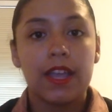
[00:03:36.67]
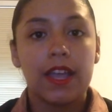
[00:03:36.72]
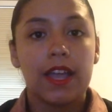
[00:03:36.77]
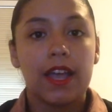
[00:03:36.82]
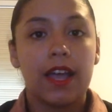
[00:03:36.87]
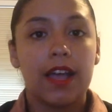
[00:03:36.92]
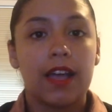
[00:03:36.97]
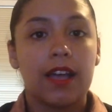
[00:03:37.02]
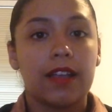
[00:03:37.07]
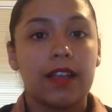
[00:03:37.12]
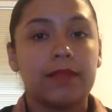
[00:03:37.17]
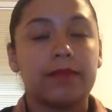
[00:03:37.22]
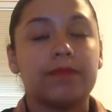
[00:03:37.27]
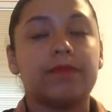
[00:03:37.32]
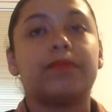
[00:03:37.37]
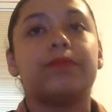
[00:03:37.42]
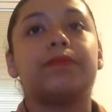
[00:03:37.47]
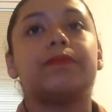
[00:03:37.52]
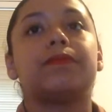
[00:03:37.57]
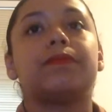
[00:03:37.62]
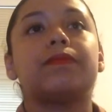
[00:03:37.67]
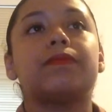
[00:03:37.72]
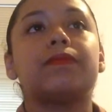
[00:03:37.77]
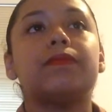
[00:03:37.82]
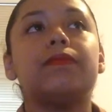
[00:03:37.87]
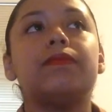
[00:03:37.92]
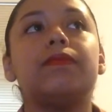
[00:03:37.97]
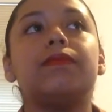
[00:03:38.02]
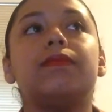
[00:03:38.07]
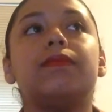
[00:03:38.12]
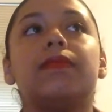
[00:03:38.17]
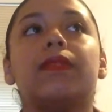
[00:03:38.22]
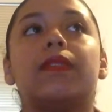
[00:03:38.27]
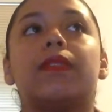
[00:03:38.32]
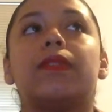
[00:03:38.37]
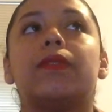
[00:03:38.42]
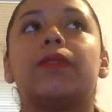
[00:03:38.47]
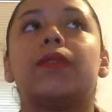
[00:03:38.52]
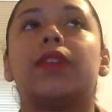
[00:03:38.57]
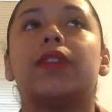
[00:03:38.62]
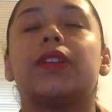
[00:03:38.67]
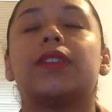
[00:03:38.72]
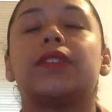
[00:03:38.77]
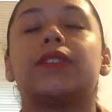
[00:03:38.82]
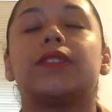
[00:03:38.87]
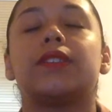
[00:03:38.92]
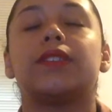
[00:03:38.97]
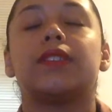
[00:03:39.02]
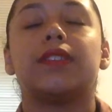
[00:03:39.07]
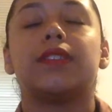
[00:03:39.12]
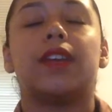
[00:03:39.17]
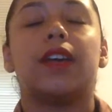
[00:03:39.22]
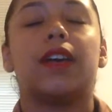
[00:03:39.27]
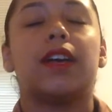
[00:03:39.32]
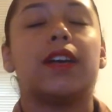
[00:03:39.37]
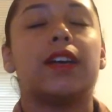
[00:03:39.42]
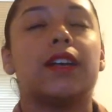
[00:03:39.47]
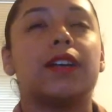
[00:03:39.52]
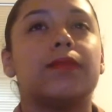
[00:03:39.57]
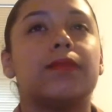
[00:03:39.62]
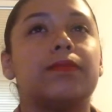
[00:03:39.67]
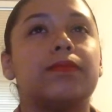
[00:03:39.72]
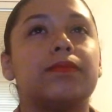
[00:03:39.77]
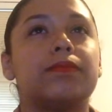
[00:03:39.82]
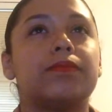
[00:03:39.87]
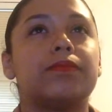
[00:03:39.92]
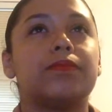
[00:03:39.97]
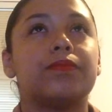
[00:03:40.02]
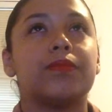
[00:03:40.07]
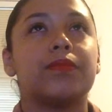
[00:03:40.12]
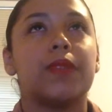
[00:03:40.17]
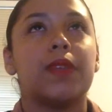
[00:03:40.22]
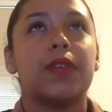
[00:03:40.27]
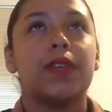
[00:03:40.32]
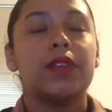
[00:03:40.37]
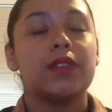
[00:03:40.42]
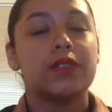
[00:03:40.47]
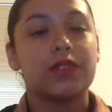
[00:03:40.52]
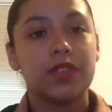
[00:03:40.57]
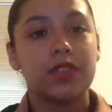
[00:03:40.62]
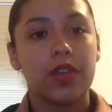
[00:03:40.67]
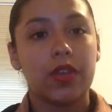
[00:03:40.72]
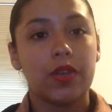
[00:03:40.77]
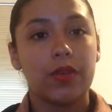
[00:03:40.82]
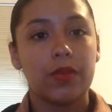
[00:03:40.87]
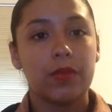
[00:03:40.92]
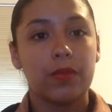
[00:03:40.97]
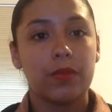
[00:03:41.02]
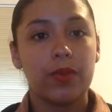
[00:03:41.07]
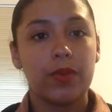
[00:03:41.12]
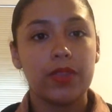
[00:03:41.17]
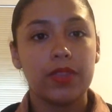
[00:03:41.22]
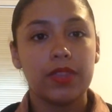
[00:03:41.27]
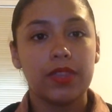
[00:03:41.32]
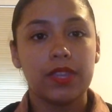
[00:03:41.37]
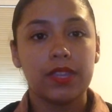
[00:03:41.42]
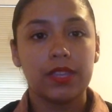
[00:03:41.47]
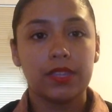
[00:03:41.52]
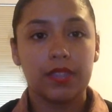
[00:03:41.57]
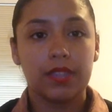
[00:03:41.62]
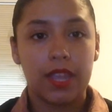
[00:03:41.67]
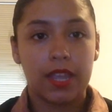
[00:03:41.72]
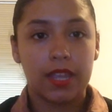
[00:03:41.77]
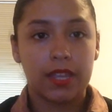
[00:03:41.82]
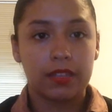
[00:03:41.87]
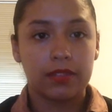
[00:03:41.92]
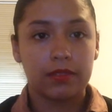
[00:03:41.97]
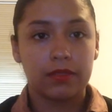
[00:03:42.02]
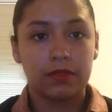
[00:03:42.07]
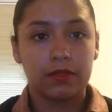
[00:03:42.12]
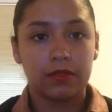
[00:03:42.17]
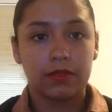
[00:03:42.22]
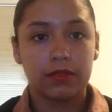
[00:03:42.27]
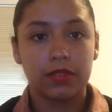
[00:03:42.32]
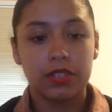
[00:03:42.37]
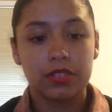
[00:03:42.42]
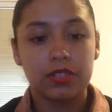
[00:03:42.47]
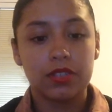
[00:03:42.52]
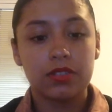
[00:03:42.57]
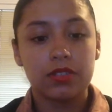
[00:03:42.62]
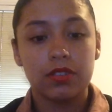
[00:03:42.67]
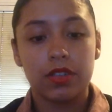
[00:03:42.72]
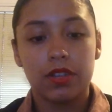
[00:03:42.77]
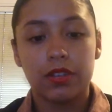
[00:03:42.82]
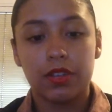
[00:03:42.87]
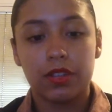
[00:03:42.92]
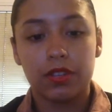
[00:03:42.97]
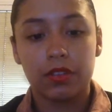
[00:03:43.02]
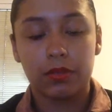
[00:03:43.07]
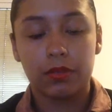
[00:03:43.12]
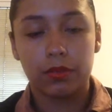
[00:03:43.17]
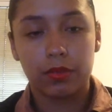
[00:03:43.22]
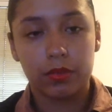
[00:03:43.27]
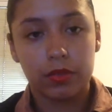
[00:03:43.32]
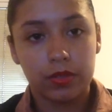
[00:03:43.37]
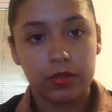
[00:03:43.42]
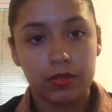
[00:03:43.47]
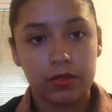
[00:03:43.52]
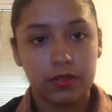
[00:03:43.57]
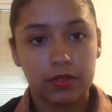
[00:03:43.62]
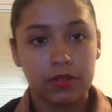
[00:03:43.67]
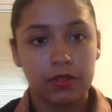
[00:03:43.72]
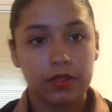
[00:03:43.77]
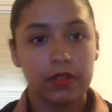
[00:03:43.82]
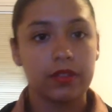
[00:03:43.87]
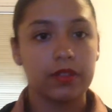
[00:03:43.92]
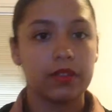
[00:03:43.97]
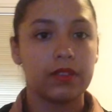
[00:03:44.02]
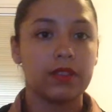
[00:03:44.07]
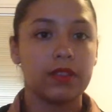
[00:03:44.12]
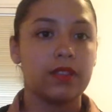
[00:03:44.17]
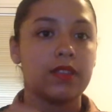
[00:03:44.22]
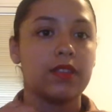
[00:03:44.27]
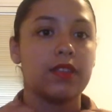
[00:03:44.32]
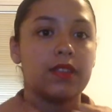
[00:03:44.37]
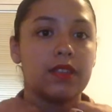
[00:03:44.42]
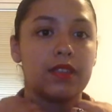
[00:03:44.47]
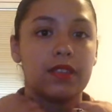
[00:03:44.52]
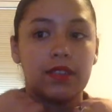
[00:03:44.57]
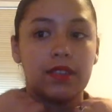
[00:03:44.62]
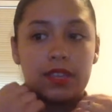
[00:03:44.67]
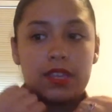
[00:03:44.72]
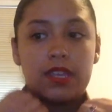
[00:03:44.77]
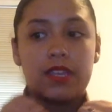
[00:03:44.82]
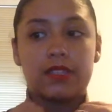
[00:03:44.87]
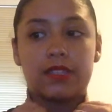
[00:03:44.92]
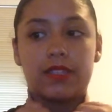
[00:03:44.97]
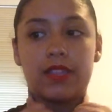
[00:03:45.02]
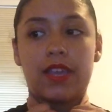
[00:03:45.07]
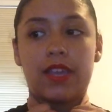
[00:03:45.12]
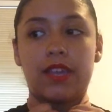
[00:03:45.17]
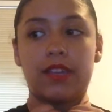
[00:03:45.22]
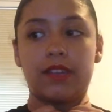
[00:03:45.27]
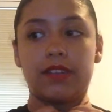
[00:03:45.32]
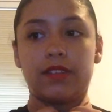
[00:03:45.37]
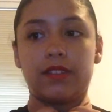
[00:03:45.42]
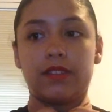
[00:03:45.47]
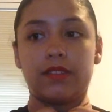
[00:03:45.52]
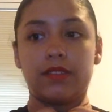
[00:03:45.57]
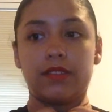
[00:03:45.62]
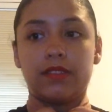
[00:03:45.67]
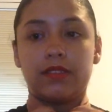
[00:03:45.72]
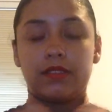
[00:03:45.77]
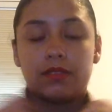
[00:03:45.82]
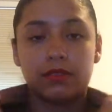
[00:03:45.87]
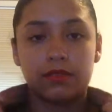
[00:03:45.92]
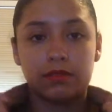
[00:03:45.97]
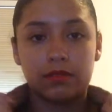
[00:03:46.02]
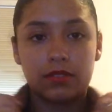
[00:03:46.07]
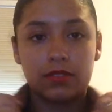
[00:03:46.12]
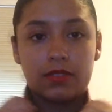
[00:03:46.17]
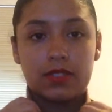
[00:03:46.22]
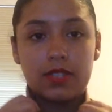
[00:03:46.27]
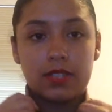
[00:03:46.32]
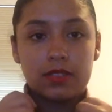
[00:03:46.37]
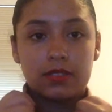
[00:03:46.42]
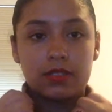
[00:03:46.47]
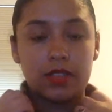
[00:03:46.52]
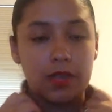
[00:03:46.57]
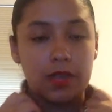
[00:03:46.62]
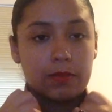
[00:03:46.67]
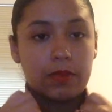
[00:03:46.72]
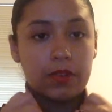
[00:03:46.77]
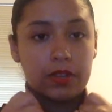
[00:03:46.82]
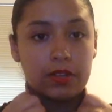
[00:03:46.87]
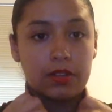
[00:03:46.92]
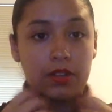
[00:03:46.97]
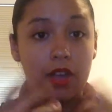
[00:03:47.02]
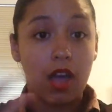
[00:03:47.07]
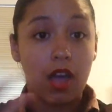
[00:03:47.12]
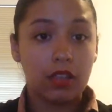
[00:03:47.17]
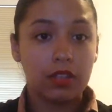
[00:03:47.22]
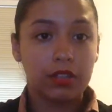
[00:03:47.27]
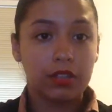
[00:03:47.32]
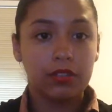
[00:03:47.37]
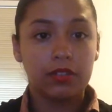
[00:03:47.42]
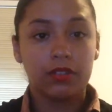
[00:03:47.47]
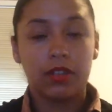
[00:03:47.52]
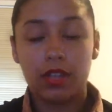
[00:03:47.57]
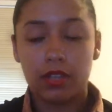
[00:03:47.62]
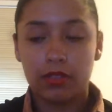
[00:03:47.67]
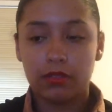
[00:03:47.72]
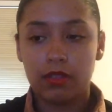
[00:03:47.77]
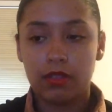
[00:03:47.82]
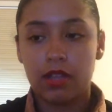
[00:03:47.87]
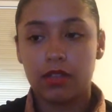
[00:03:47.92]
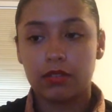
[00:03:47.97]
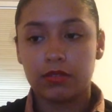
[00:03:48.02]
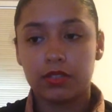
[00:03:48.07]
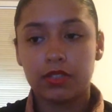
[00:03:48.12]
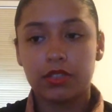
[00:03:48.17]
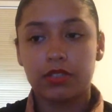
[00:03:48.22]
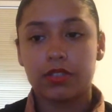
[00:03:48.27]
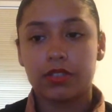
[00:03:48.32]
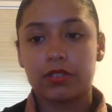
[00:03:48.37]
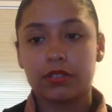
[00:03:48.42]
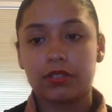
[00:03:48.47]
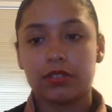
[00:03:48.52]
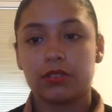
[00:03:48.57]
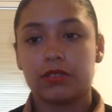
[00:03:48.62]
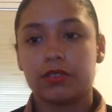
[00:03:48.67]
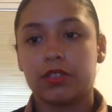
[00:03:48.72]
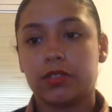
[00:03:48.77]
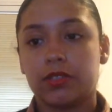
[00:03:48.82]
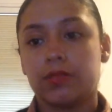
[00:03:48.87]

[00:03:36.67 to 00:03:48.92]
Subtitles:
What else? So one thing that there's also another rule is that since I'm wearing a collar, I'll show it to